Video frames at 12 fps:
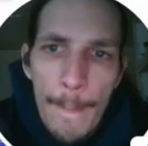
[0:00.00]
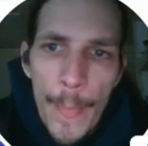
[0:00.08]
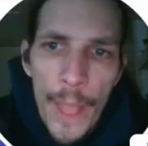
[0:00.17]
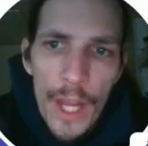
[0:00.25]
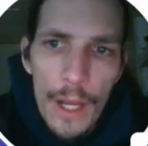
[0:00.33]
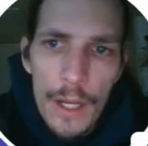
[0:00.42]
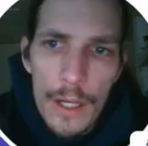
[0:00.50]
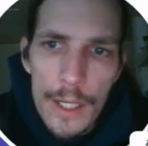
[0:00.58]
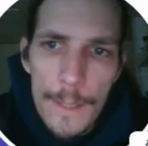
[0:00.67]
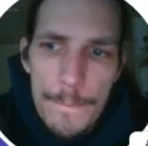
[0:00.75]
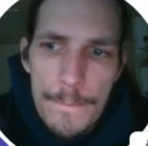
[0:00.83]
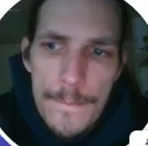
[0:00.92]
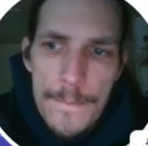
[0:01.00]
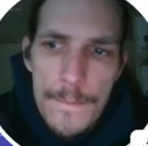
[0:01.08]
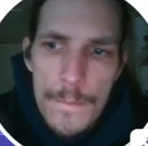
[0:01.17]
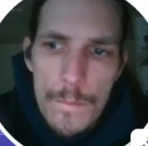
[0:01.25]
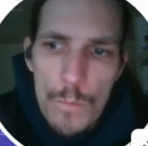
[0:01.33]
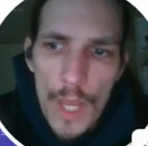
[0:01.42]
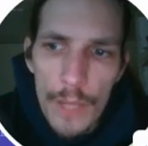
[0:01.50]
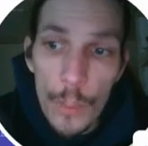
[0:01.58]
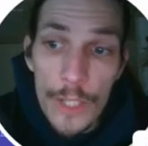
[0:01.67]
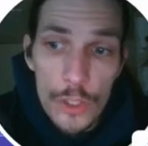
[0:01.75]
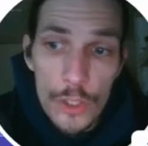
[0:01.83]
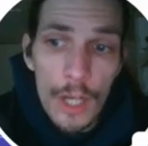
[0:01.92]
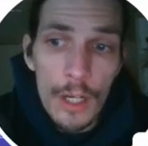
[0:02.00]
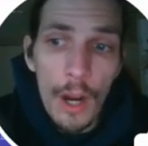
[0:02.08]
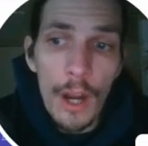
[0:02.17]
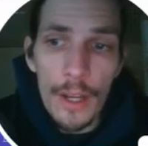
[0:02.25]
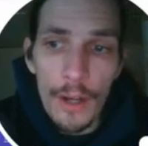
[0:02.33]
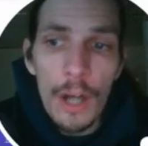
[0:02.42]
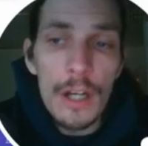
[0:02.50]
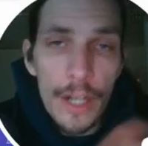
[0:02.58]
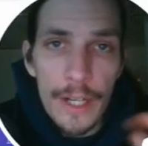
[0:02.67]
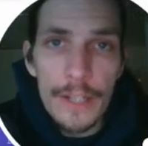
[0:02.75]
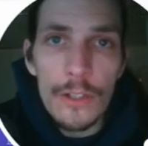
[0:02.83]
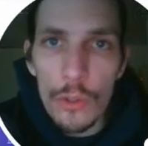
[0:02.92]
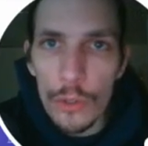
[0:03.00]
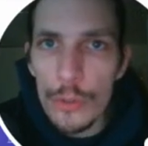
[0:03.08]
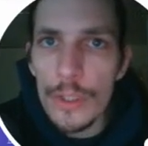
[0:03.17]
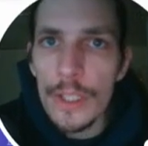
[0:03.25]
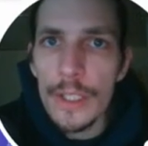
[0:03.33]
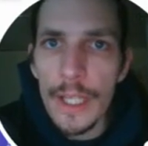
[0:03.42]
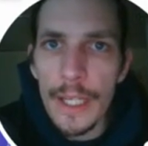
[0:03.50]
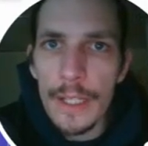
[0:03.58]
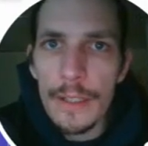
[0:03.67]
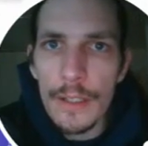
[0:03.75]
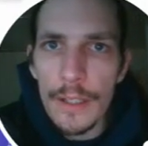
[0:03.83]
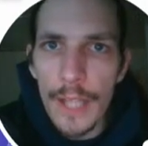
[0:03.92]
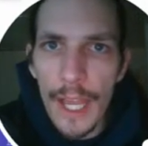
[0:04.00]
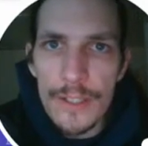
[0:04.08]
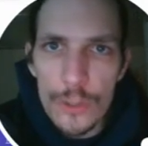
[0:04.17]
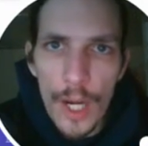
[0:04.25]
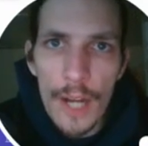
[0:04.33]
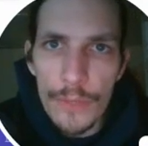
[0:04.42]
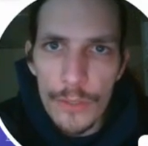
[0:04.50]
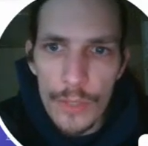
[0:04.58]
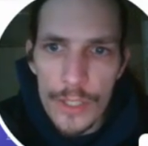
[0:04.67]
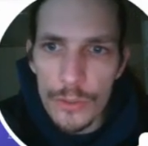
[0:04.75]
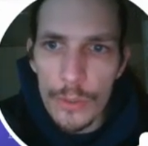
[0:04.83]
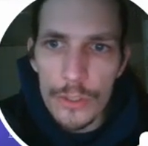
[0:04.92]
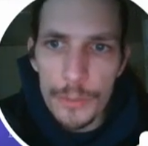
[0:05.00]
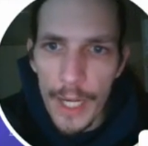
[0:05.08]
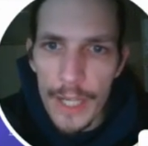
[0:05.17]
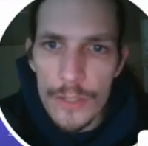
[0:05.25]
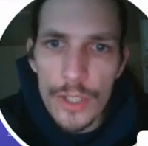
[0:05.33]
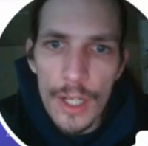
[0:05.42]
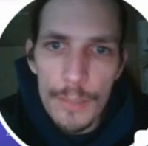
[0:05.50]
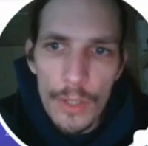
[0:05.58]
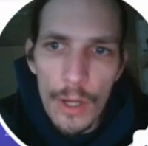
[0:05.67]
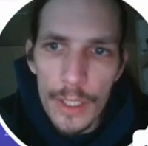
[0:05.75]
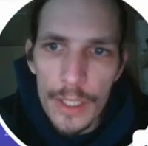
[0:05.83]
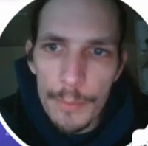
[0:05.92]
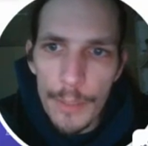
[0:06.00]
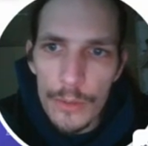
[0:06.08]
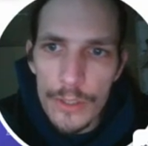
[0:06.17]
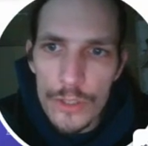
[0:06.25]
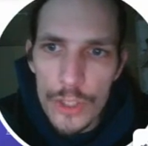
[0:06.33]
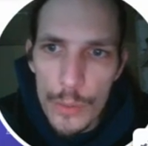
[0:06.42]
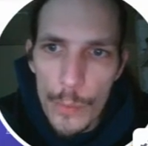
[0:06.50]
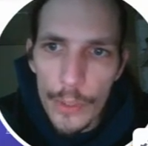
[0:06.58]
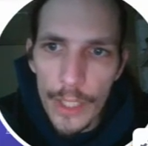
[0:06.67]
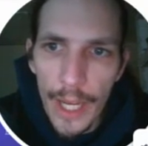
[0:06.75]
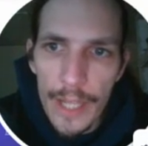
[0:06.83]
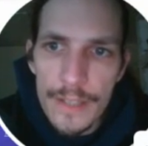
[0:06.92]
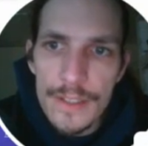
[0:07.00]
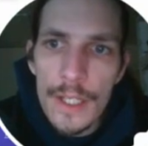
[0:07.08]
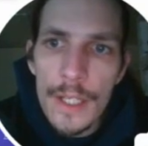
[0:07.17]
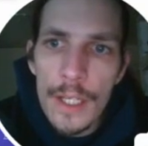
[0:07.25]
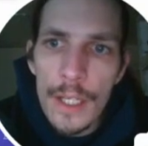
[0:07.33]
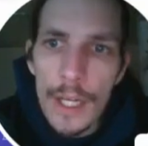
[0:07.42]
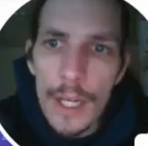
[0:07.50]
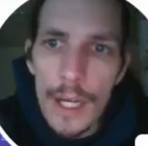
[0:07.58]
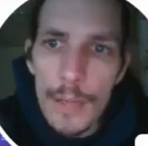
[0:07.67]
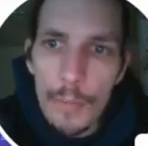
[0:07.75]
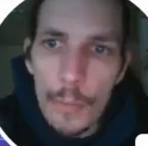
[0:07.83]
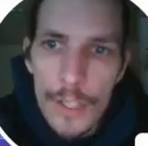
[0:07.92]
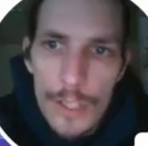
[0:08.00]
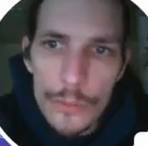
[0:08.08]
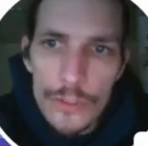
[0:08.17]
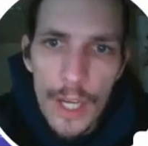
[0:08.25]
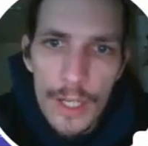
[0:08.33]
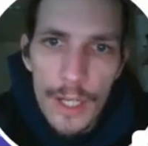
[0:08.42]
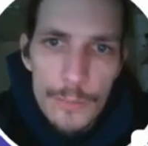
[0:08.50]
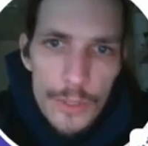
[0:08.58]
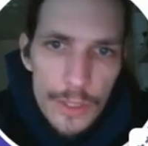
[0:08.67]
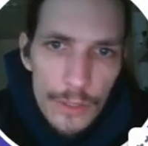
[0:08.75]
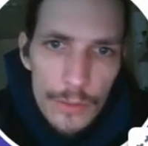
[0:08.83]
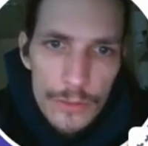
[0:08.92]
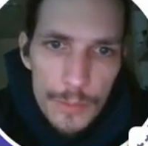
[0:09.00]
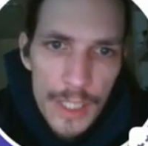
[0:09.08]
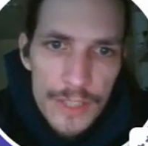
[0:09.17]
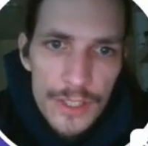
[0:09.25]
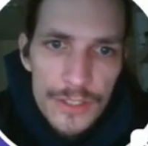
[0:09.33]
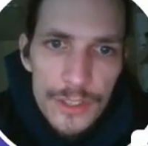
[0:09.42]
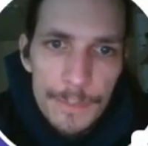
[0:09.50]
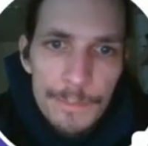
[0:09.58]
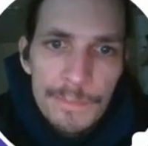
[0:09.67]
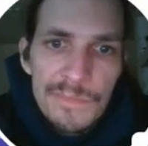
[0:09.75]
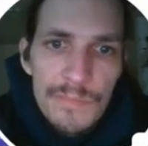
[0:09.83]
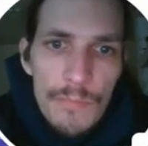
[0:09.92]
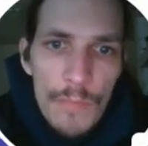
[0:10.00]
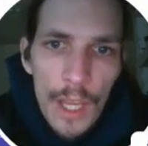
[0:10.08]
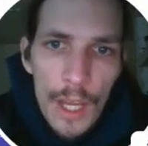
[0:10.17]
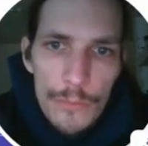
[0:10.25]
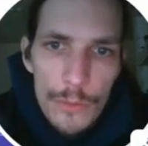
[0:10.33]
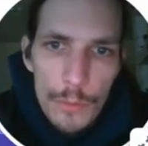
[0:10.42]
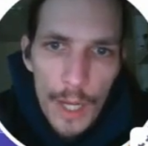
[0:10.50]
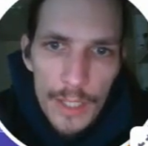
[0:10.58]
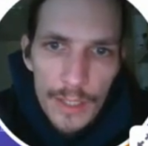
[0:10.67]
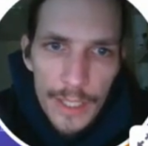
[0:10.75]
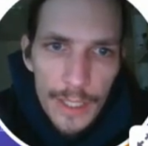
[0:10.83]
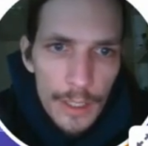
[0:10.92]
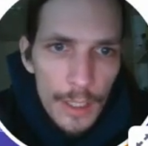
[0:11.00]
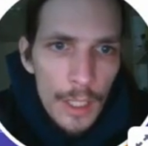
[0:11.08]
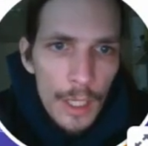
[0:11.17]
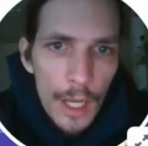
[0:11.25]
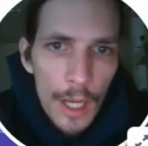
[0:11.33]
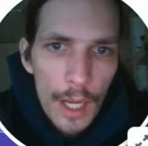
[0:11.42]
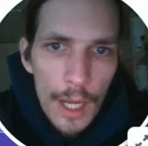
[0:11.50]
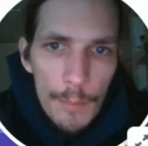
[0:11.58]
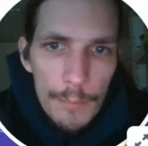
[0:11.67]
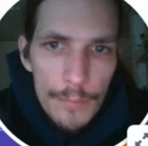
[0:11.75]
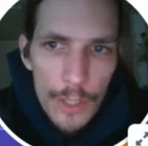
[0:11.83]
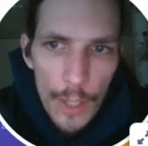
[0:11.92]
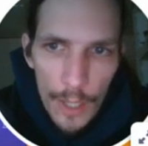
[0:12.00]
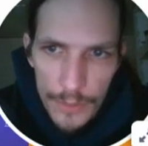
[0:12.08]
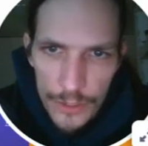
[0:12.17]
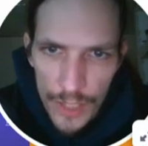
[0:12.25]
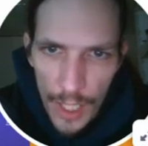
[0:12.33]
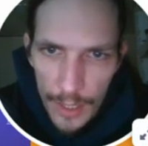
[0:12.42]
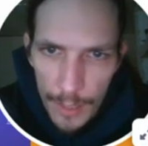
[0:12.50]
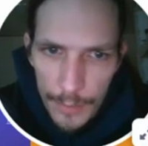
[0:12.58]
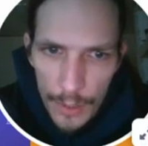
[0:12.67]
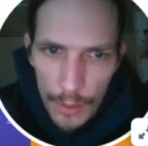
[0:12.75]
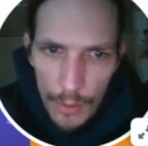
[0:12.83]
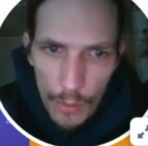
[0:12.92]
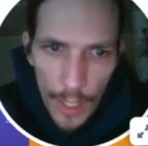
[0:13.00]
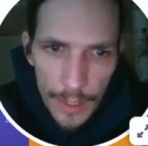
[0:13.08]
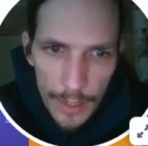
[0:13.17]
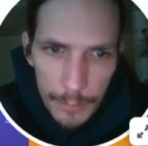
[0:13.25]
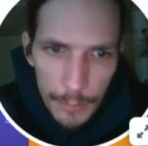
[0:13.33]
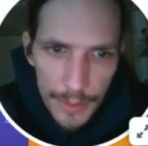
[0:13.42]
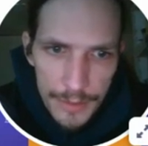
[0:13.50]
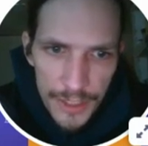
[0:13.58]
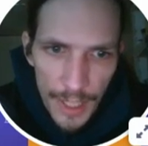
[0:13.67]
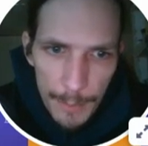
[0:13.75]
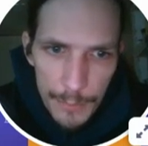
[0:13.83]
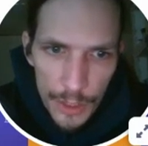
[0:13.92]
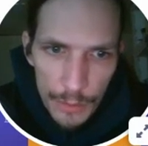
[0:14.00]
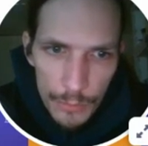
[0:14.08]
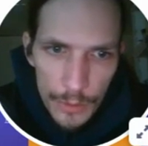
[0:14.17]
Um, which are included in that traffic resource page that I'm talking about, that you will get when you sign up to the Olsp system through my link. You have to sign up though, and then complete step 2